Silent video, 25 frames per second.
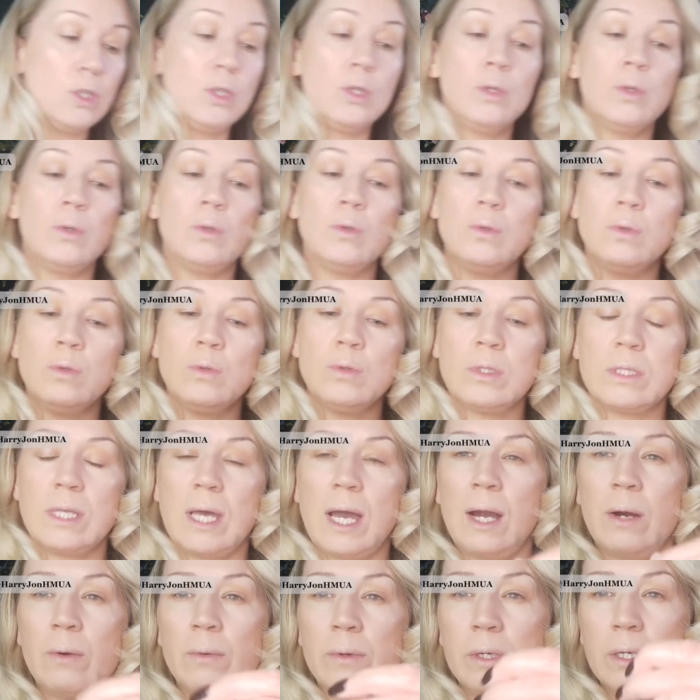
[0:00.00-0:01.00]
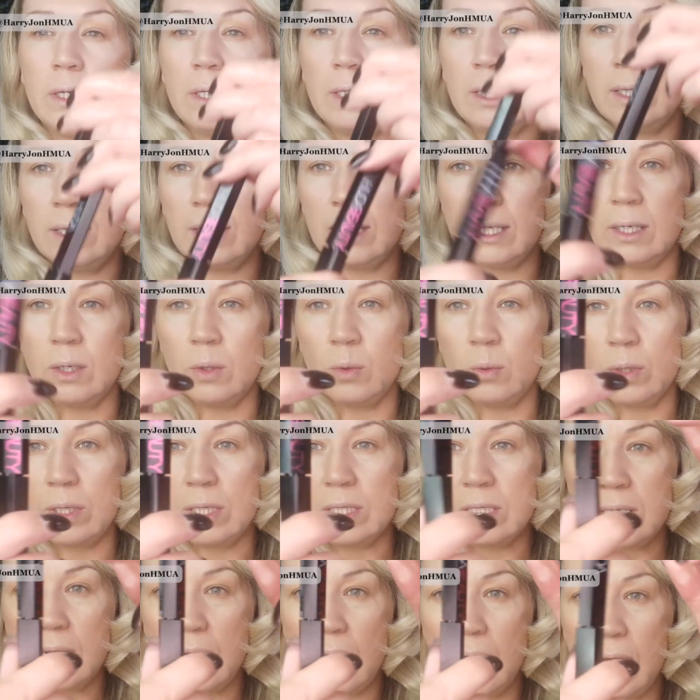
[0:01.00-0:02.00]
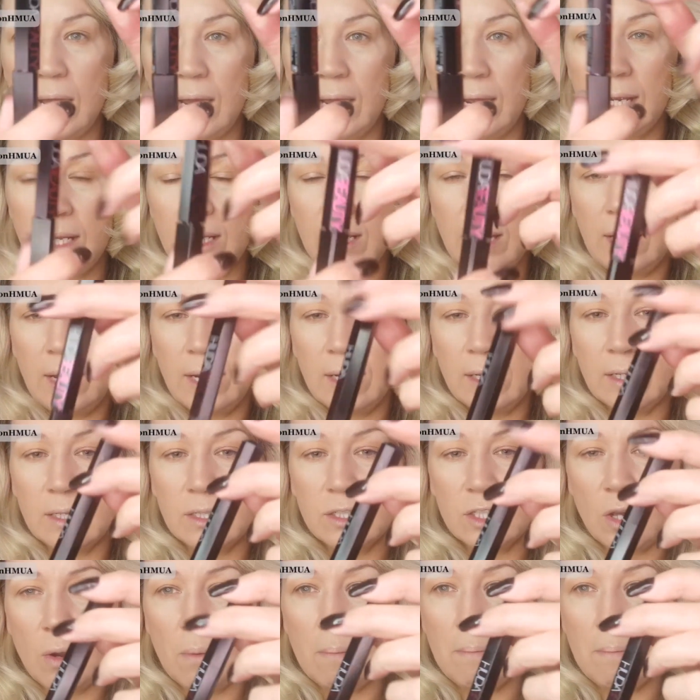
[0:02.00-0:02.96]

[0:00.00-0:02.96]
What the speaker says: use our liquid eyeliner. So